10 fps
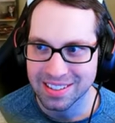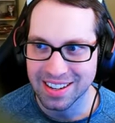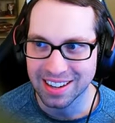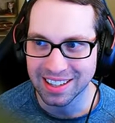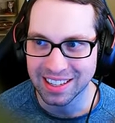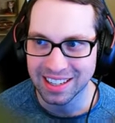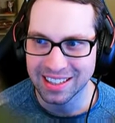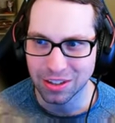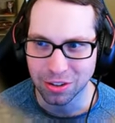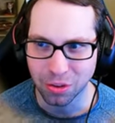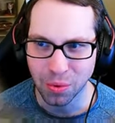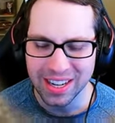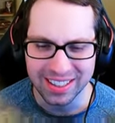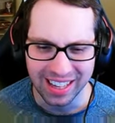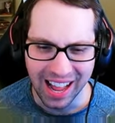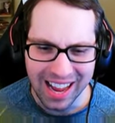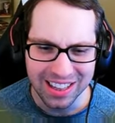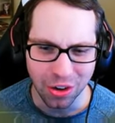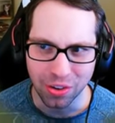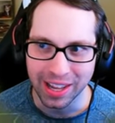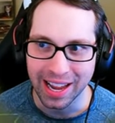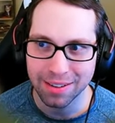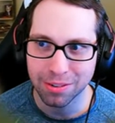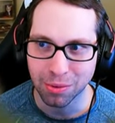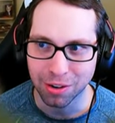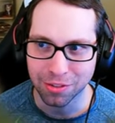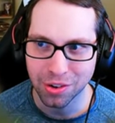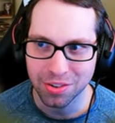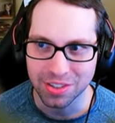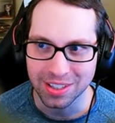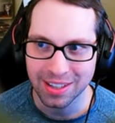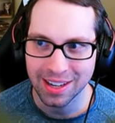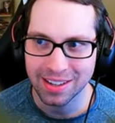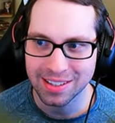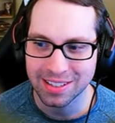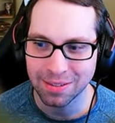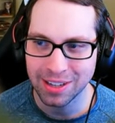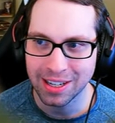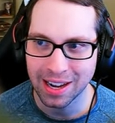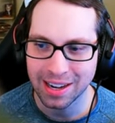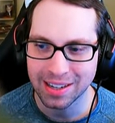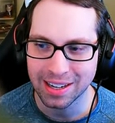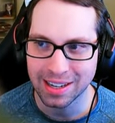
Not going to get there. Great lie, though, in the heavy rough. You all see that? 79 to